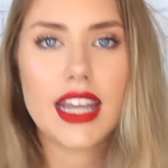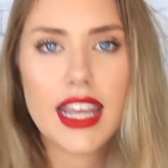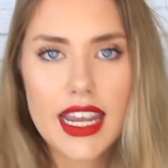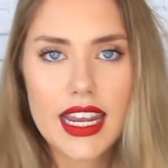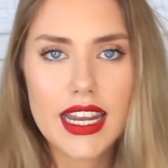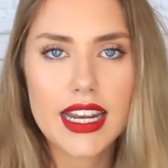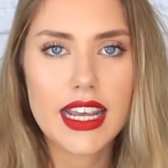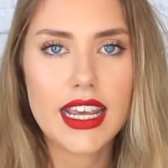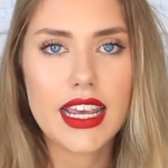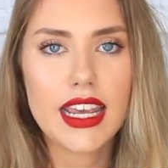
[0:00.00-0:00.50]
and
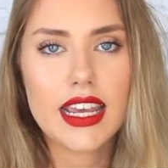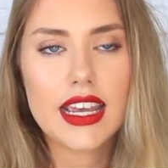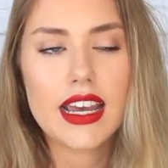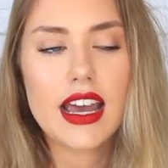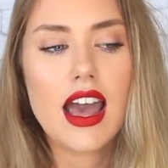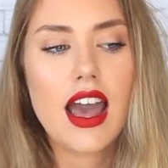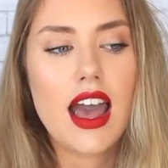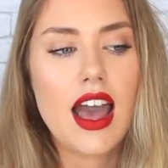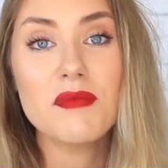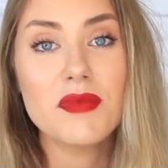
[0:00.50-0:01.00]

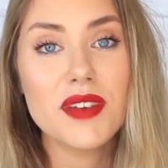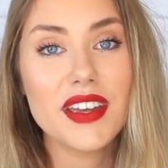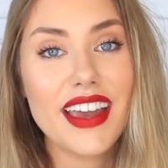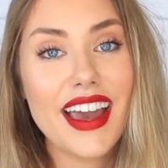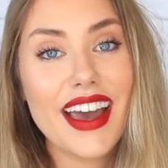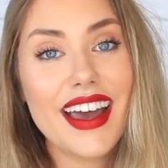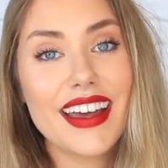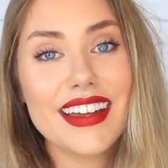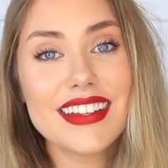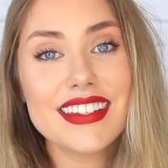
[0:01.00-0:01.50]
eating. But
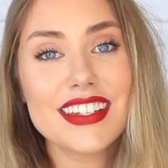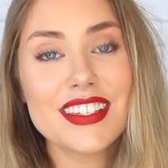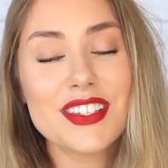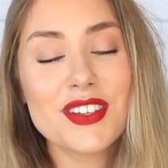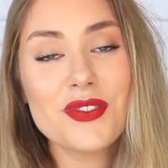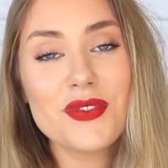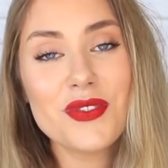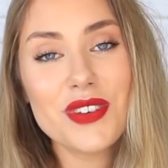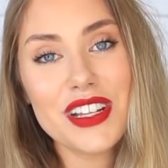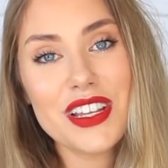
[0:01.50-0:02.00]
yeah, it's
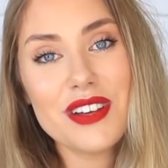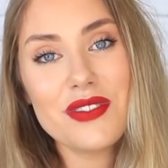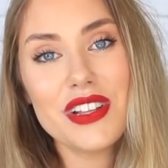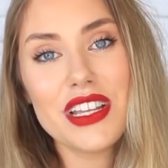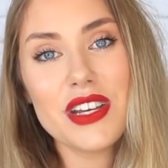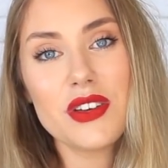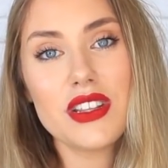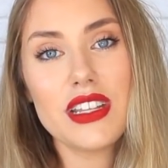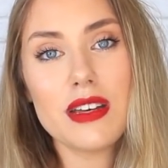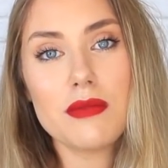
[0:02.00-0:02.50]
just a really,
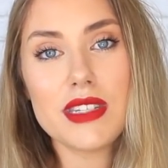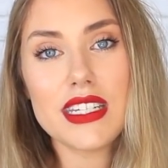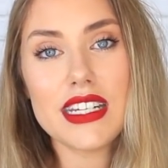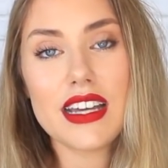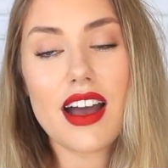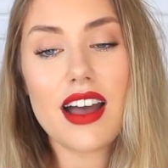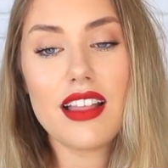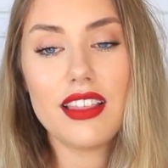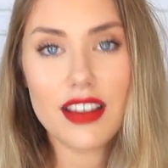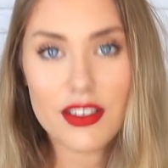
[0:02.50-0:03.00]
really good
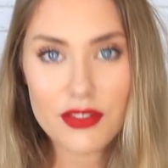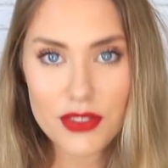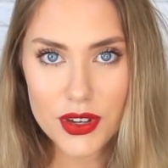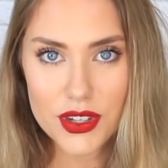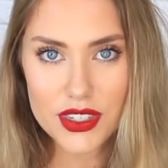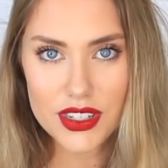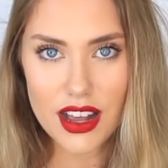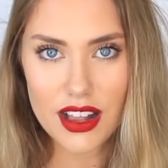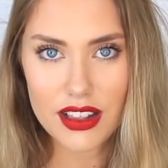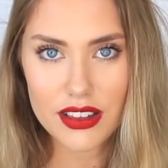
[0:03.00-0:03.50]
lipstick. I love
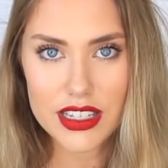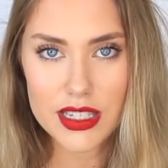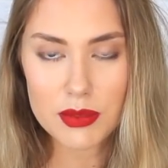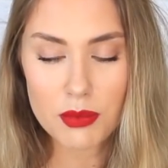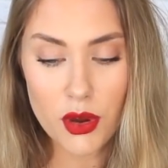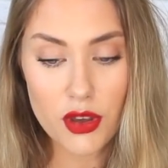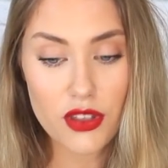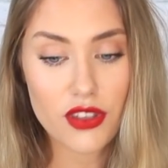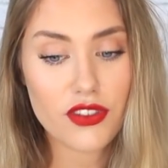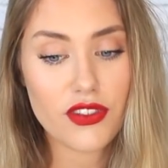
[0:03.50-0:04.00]
those colors,
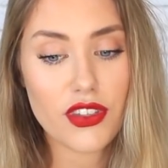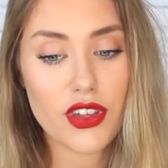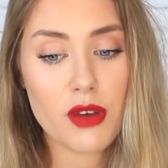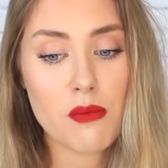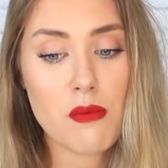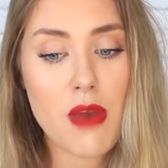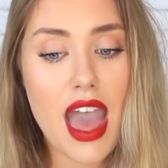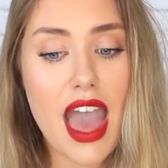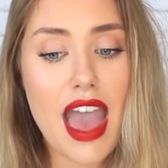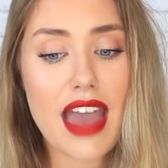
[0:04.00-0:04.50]
both of
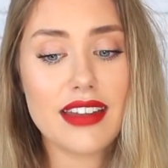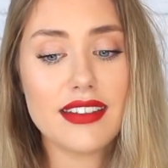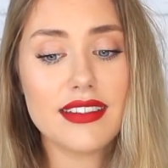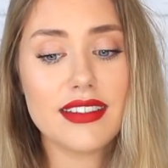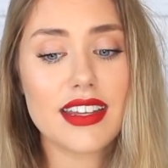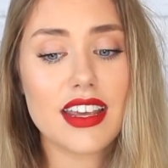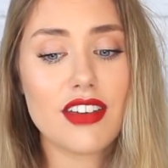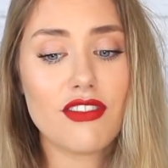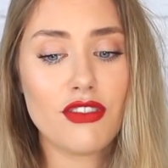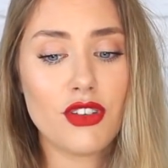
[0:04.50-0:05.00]
them,
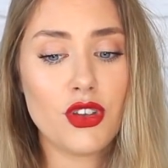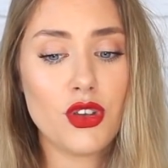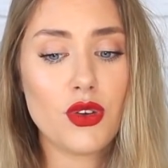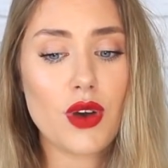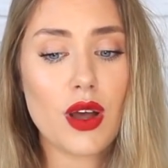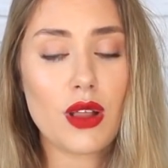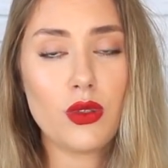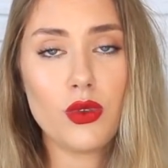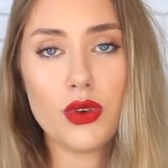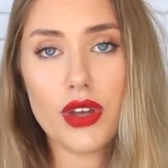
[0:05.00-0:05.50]
and if
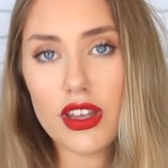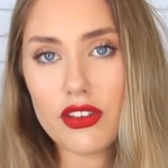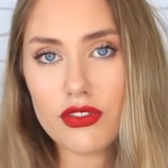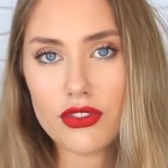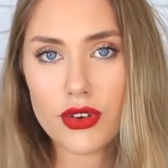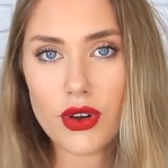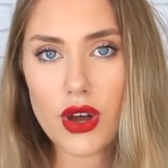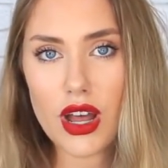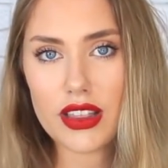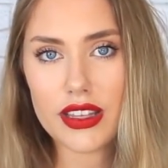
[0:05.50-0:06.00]
you are looking
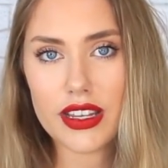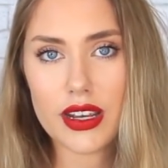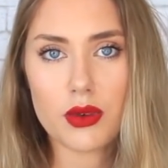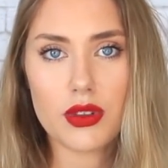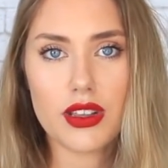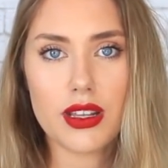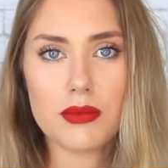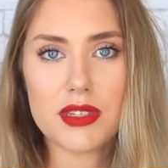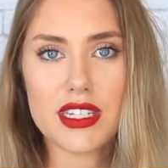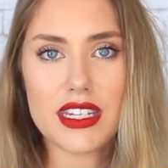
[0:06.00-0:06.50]
for a
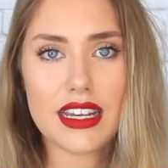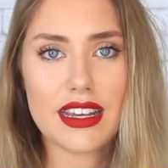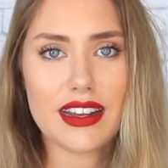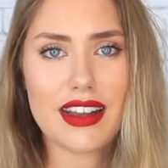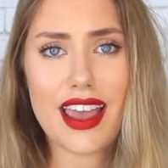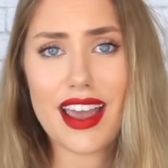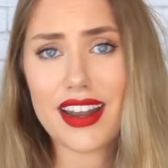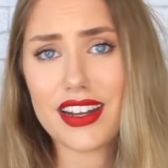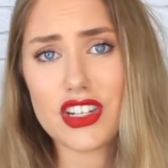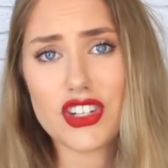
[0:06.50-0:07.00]
liquid lipstick
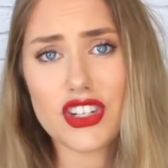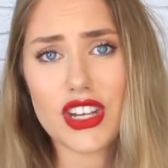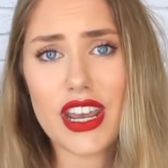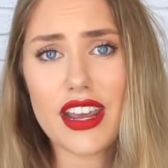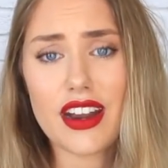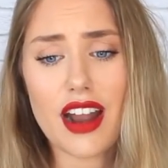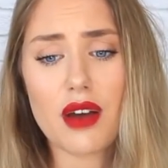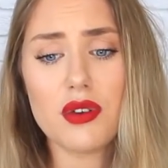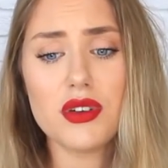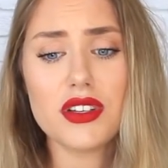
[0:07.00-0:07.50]
in any
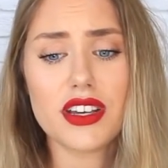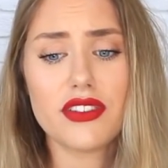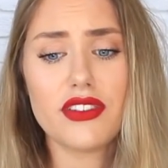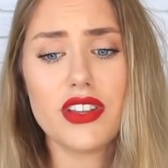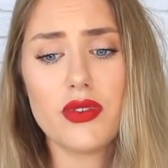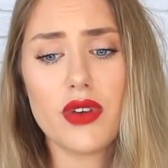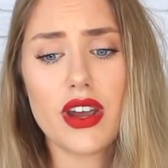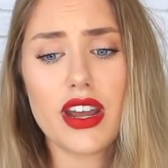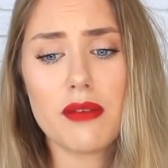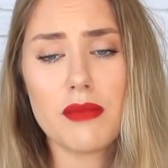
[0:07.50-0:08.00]
shade, I would
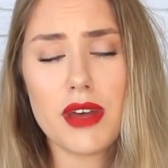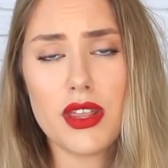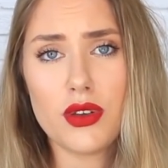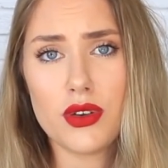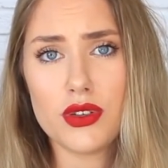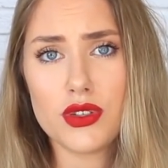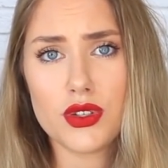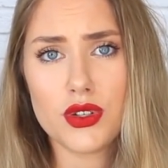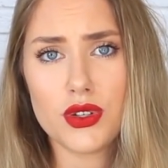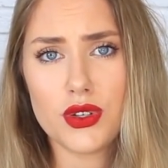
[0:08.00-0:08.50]
definitely recommend
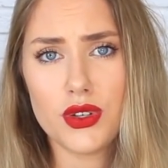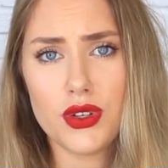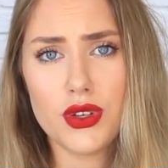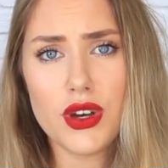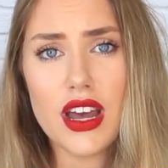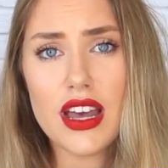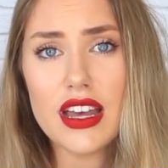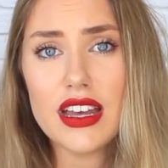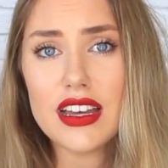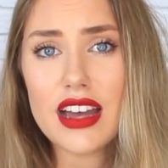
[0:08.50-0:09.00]
those
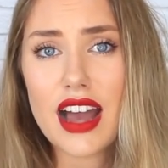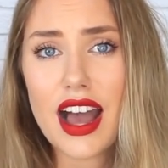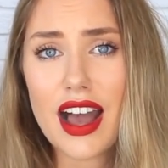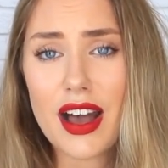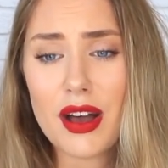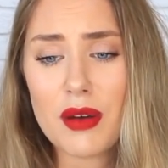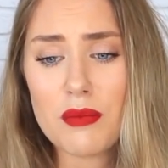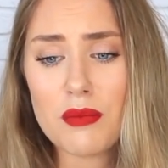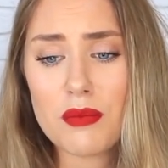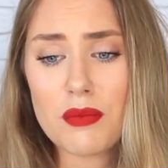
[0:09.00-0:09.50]
2
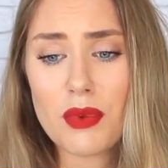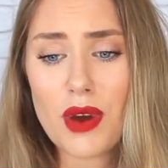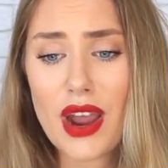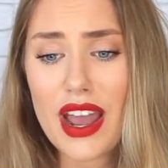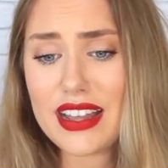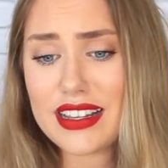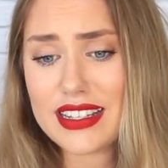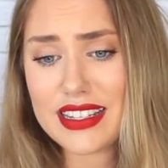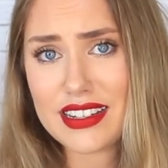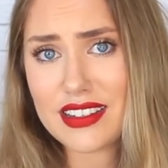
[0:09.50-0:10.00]

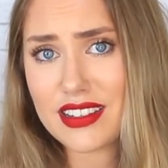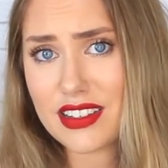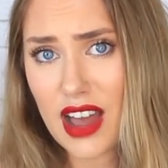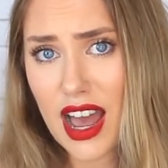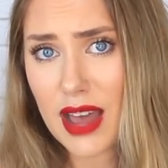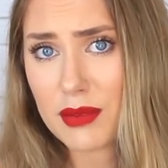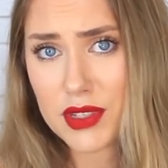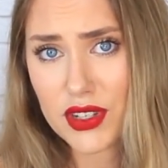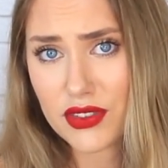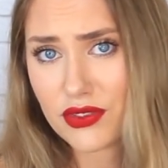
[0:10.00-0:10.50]
brands and
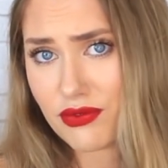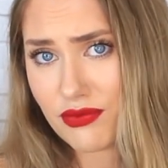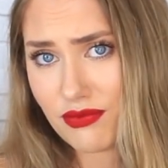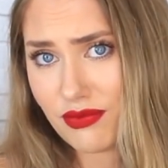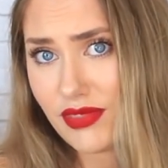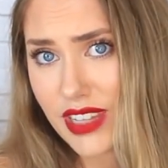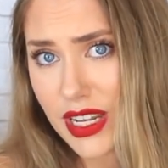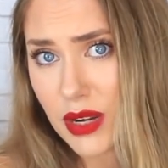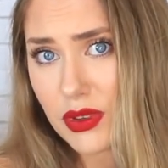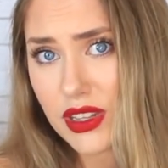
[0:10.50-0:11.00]
types of
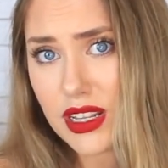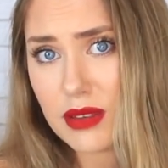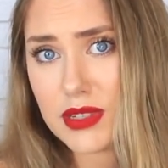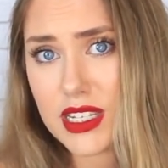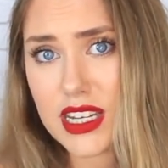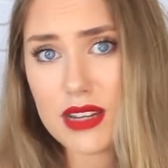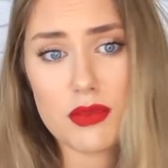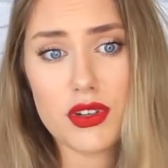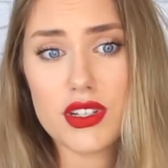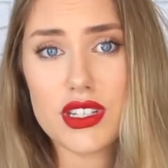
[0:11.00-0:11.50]
liquid
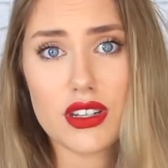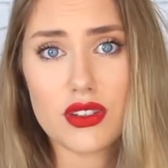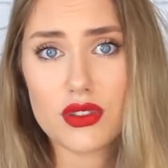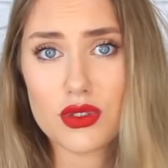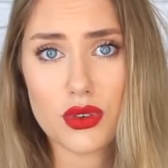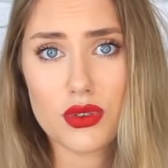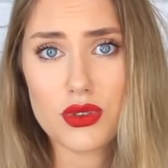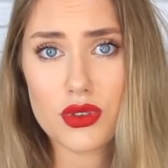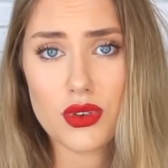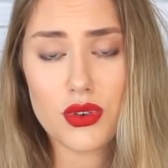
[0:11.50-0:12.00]
lipstick because they're
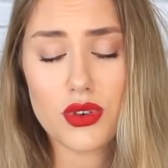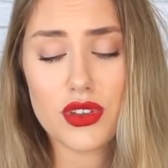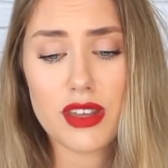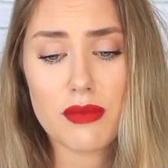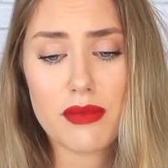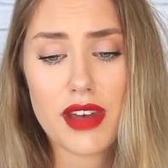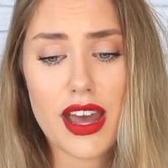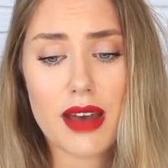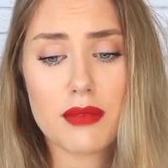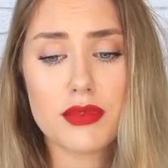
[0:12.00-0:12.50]
so, so good.
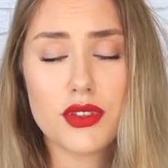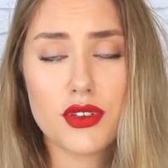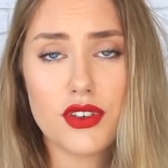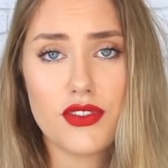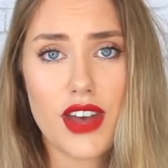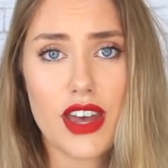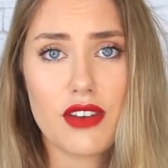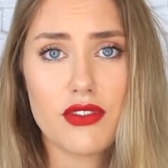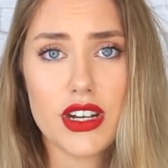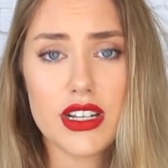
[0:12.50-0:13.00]
They're my
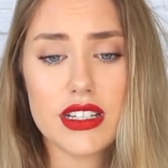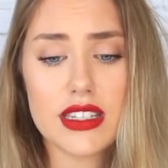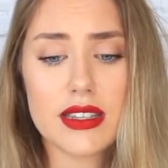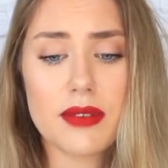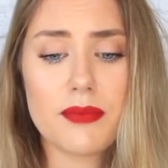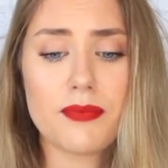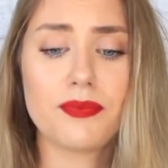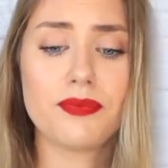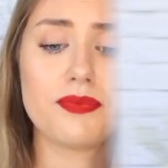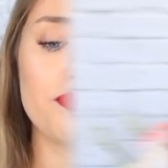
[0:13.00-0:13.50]
absolute favorites.